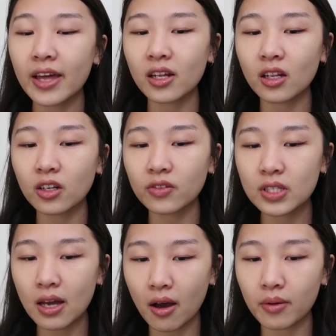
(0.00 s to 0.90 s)
And a lot
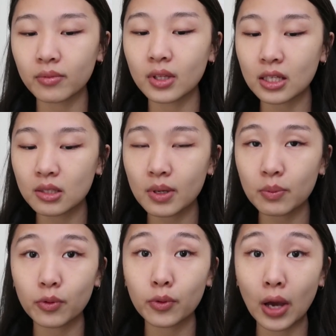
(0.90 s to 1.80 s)
of time these
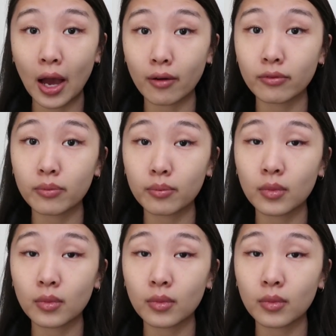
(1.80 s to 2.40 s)
people who have